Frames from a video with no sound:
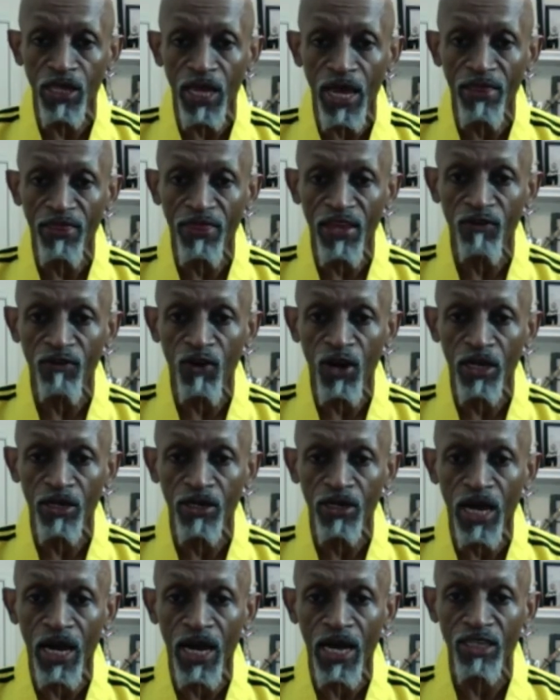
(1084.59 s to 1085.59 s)
that they
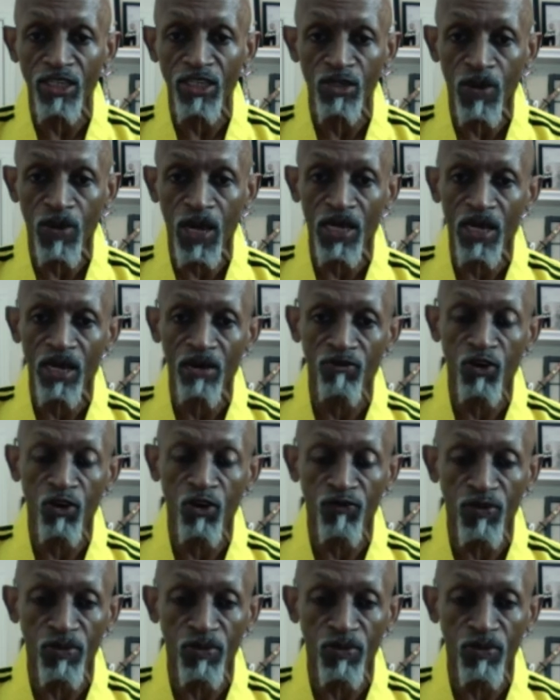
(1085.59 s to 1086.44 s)
recognized my level of